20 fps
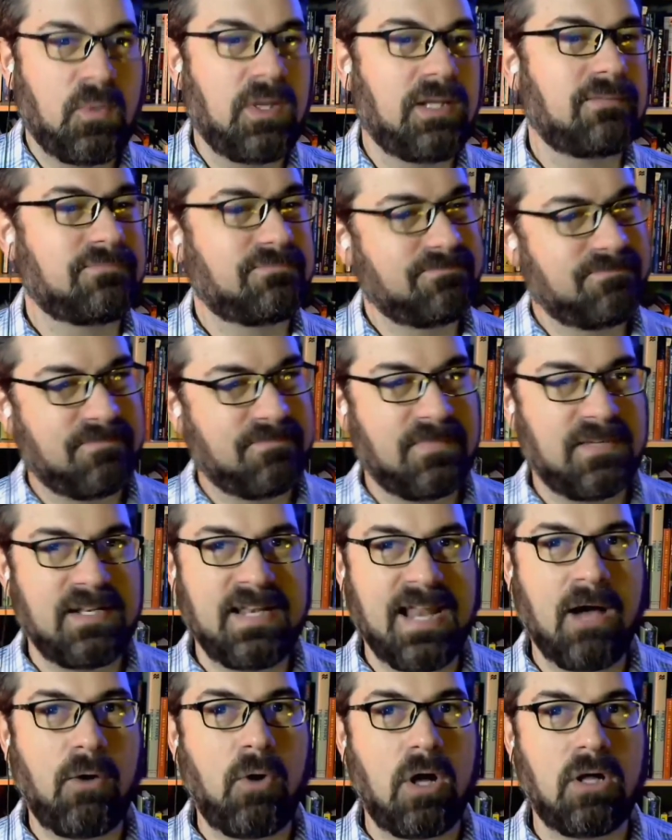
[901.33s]
Well,
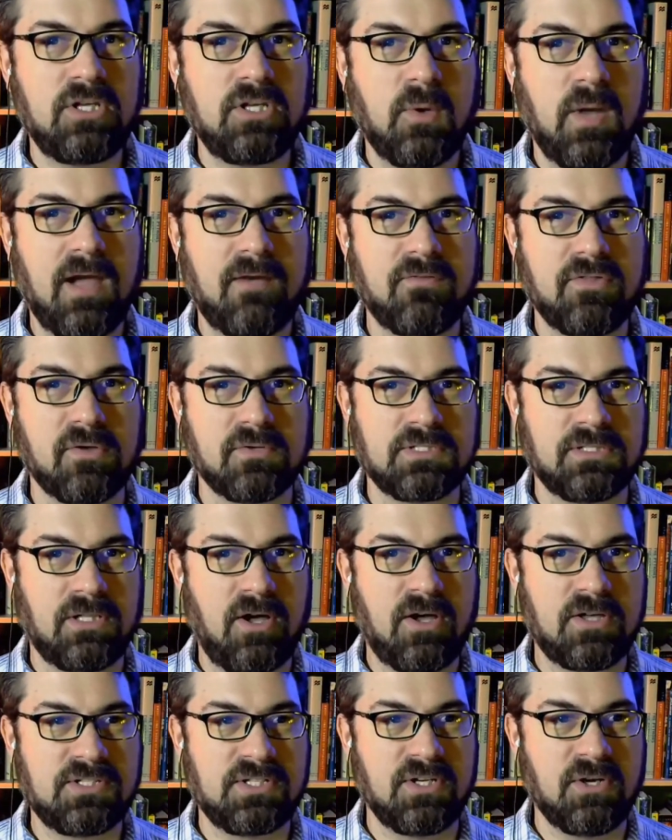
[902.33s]
now all you have are those
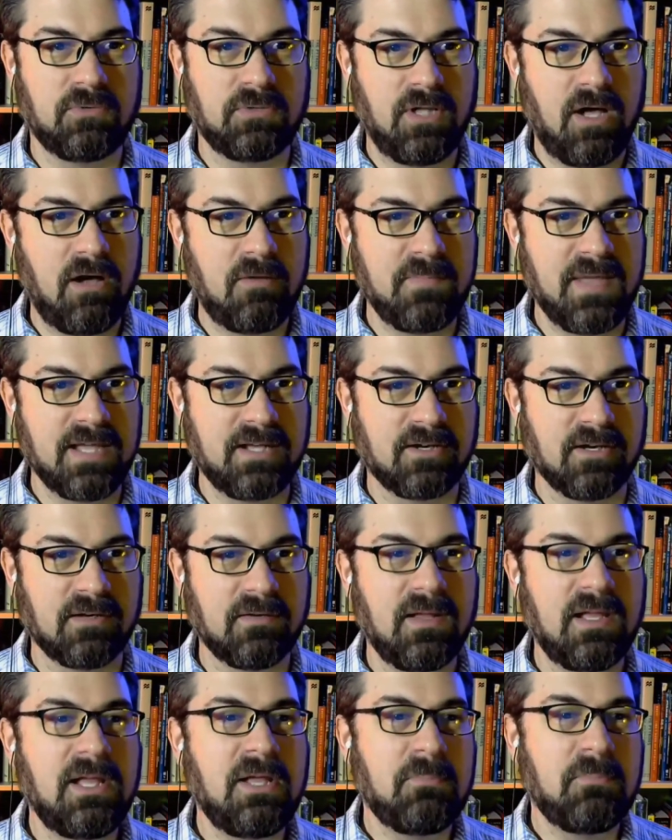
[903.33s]
laws and no lawmaker.
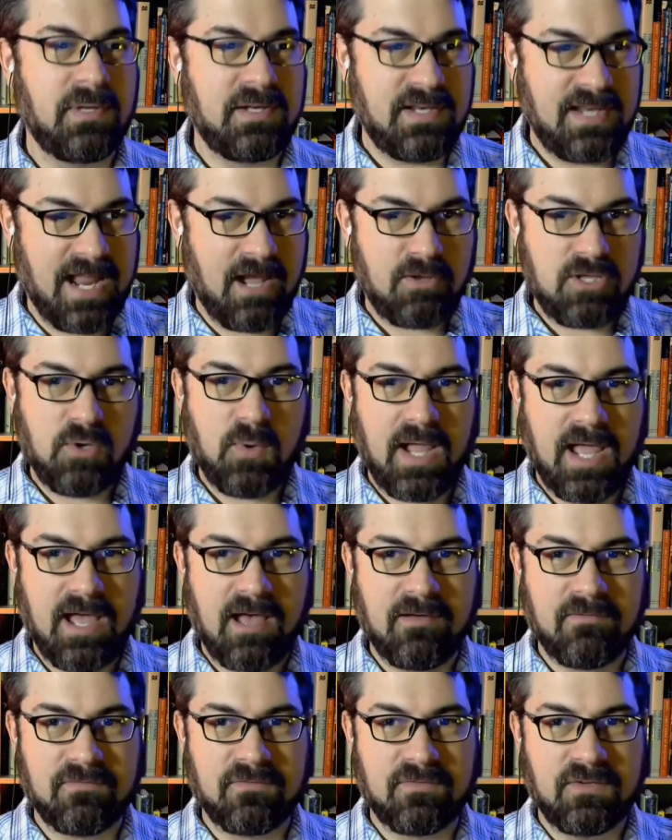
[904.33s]
But now you
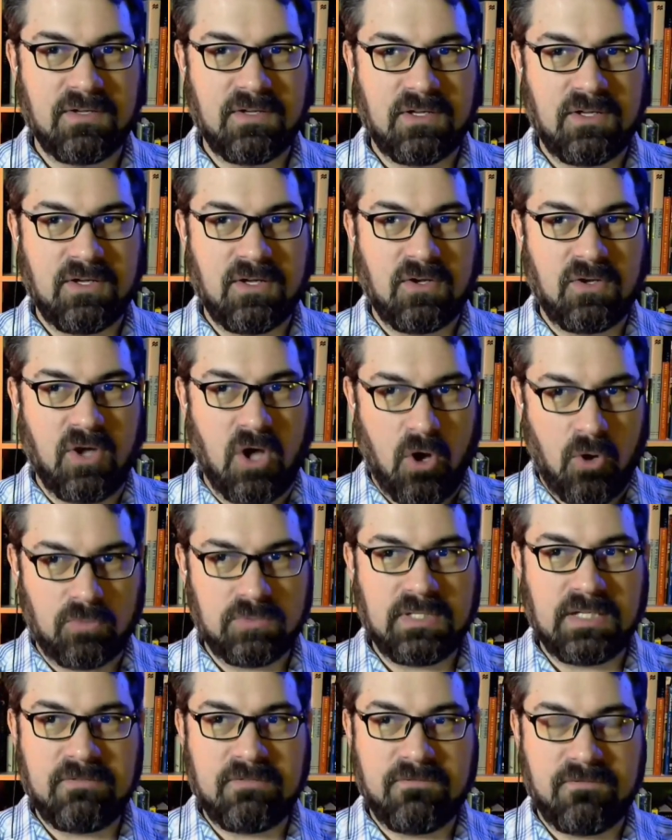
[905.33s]
have
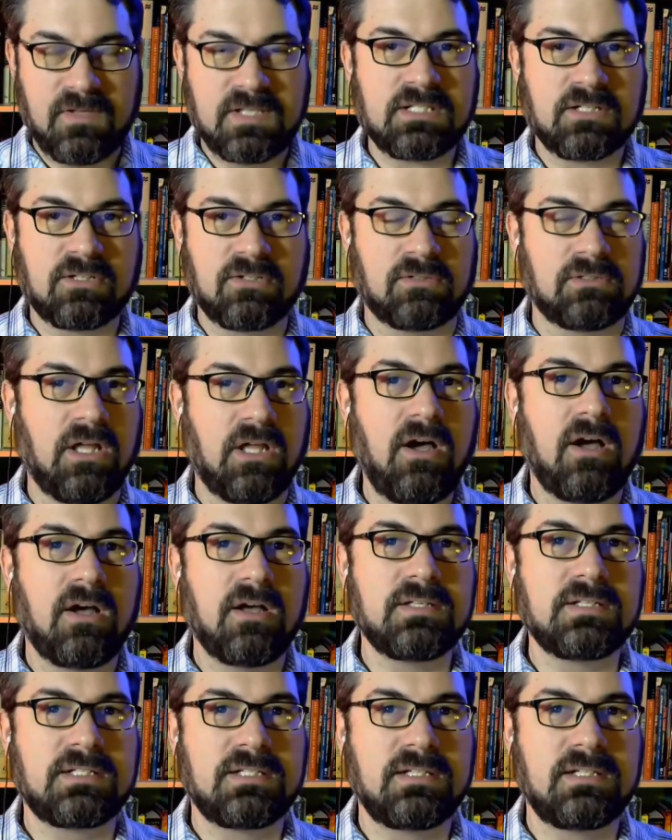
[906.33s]
only physical
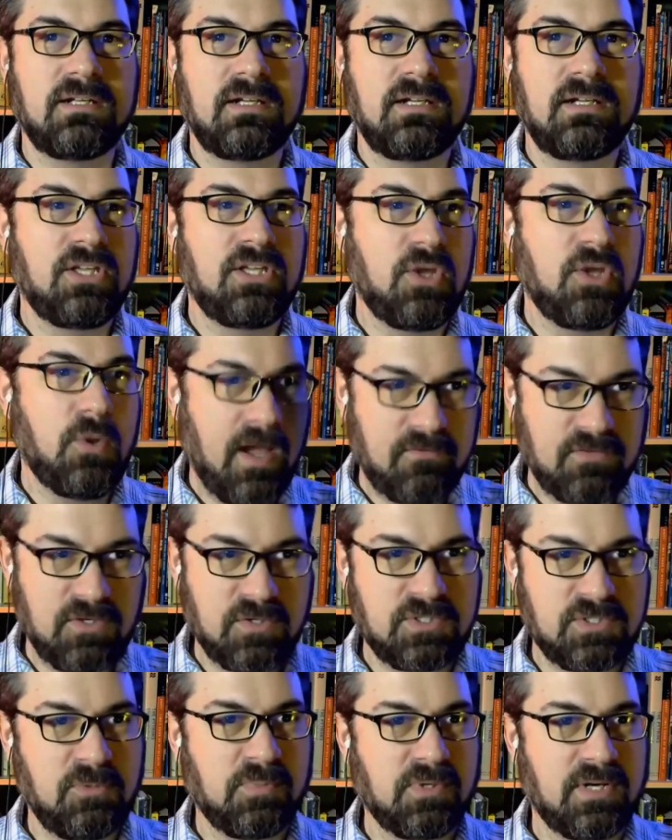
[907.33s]
laws. You have no
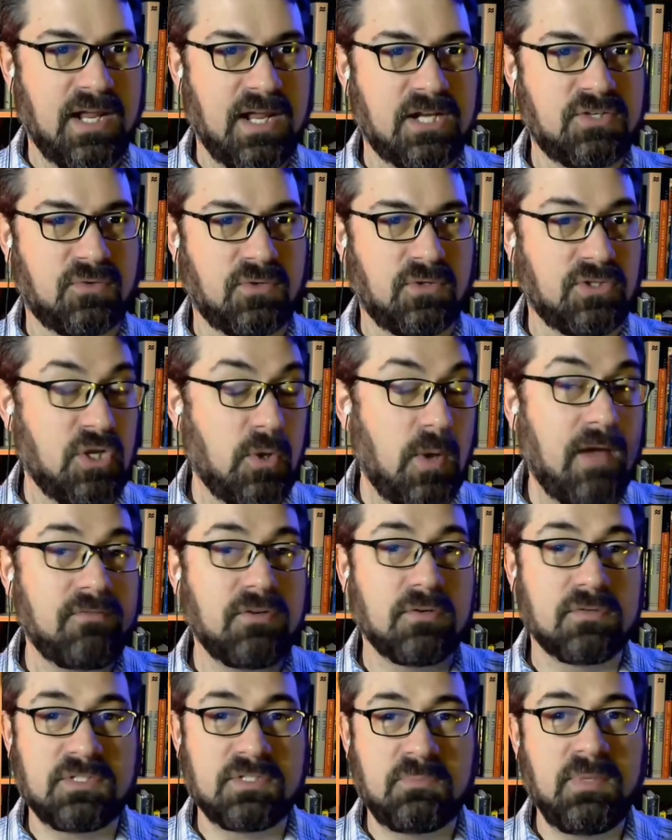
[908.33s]
supernatural. You have
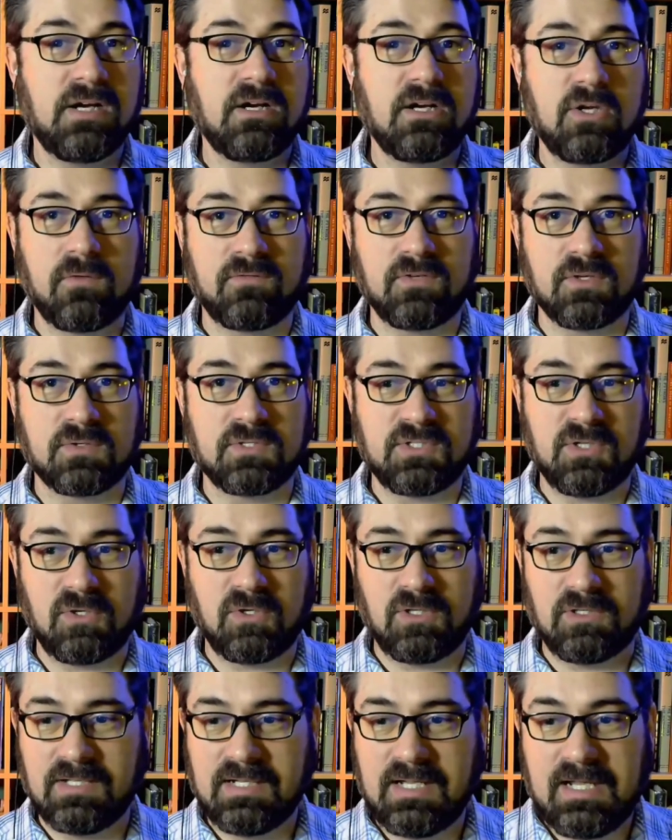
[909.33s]
no spirit. You have no
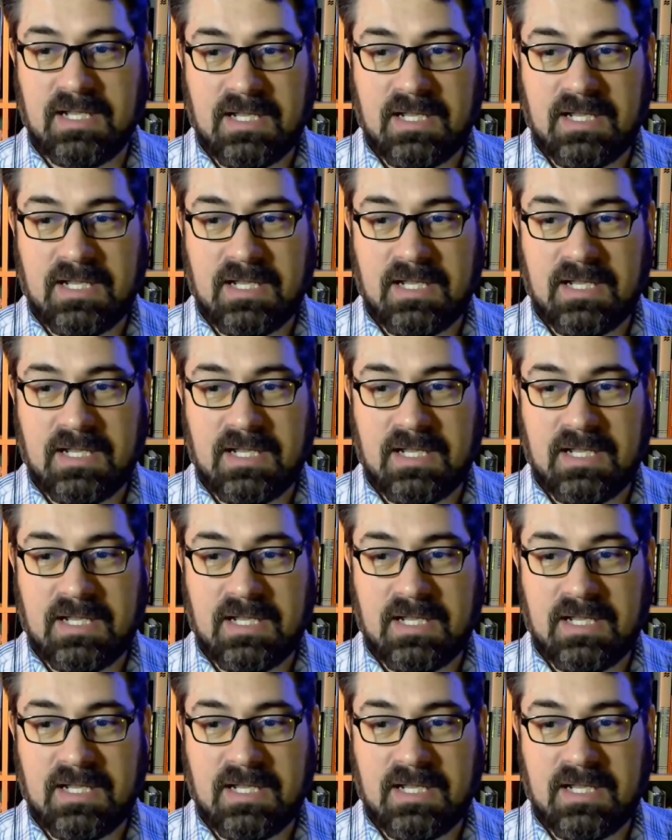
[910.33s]
soul.